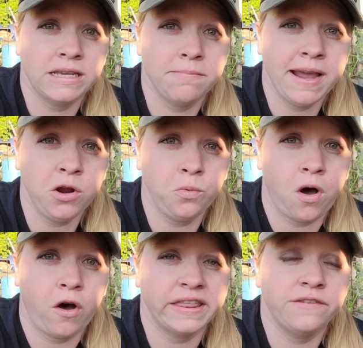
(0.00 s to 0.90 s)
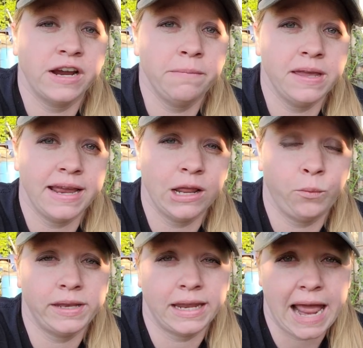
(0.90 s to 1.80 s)
tomato wall, at the very beginning
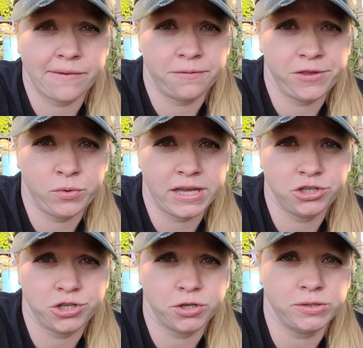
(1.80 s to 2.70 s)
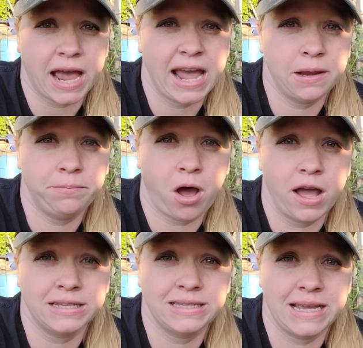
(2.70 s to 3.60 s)
we did have a few issues. I had
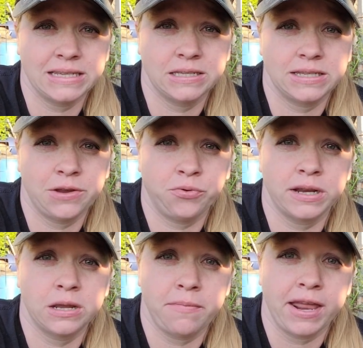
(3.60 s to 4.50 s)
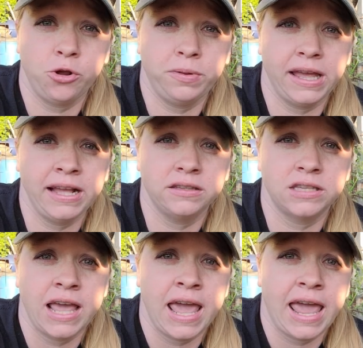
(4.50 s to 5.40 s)
bought six different tomato plants,
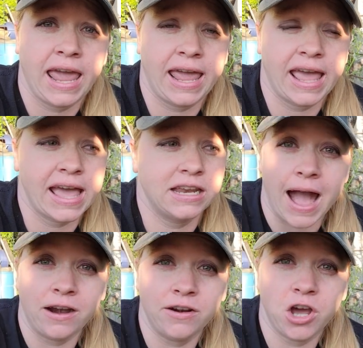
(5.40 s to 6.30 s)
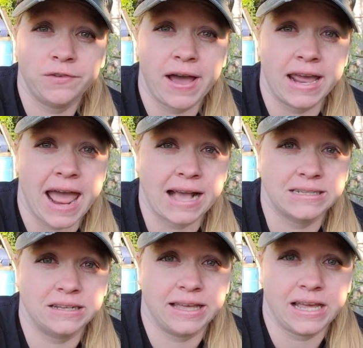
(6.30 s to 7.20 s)
and I don't know if I had
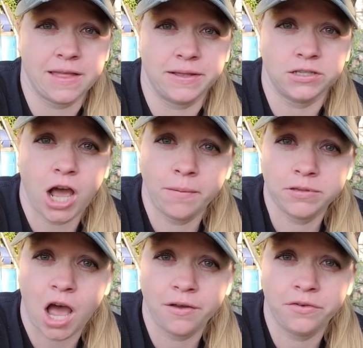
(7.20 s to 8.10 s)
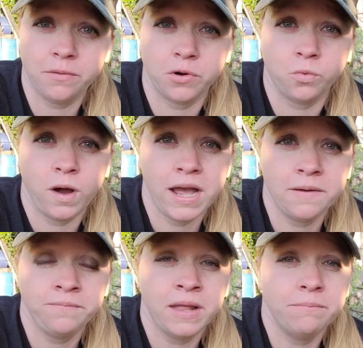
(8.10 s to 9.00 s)
accidentally cut the tops off of them or what,
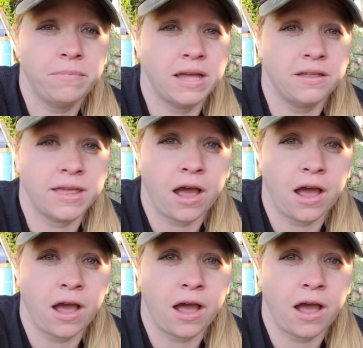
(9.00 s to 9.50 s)
but they